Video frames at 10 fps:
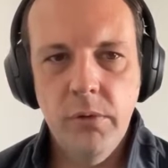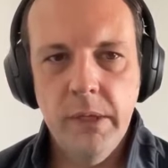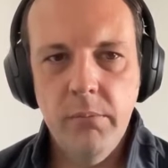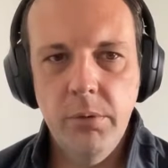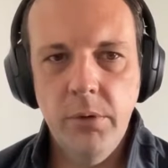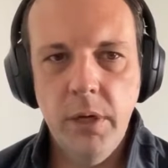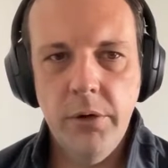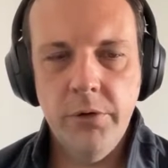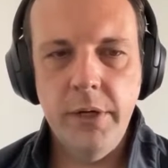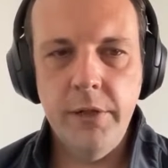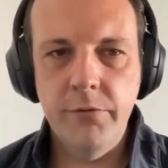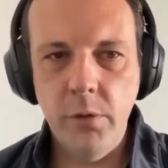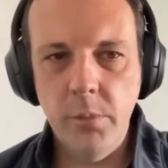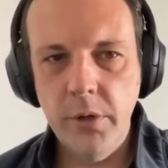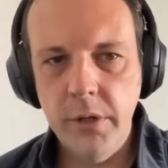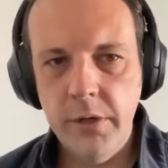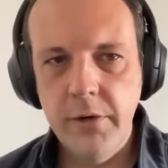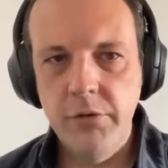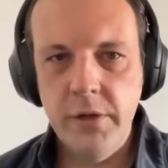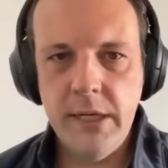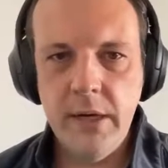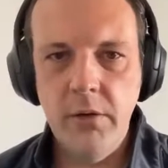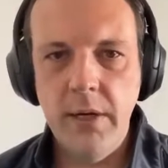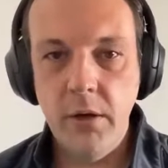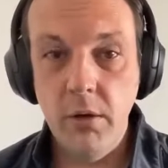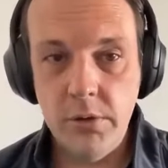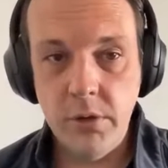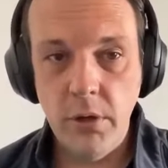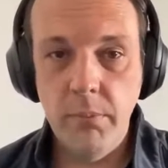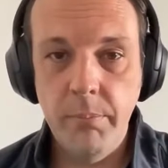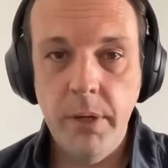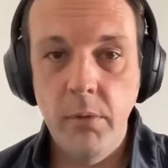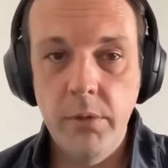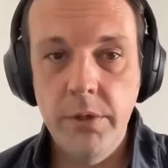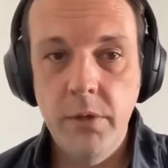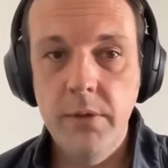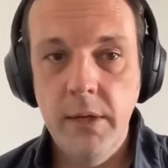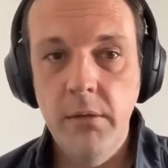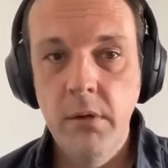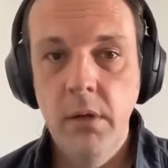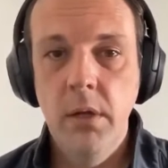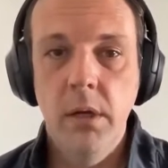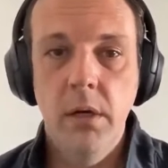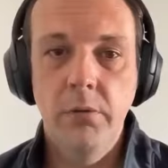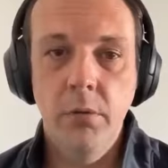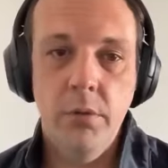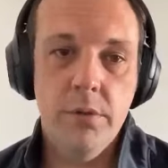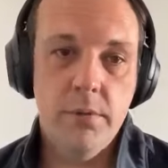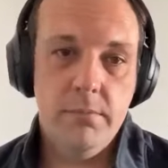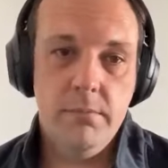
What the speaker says: that blew out a transformer in a different town that caused our power to go down. And of course,